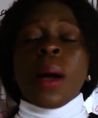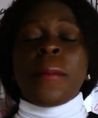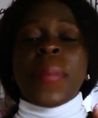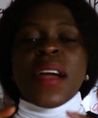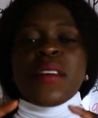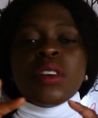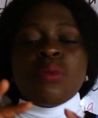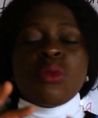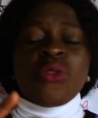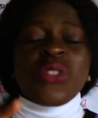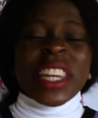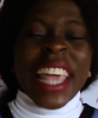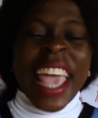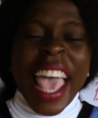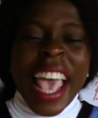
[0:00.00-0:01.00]
by
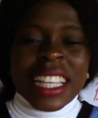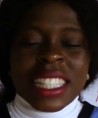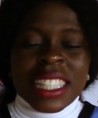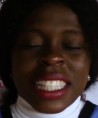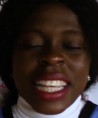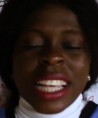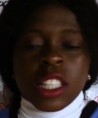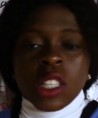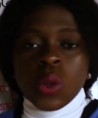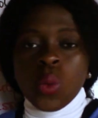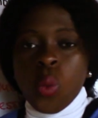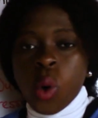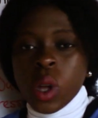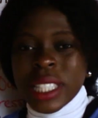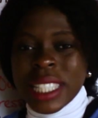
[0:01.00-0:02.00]
removing excess
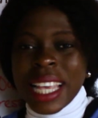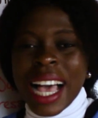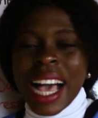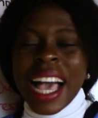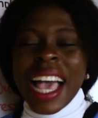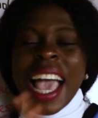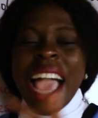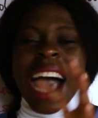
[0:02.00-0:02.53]
water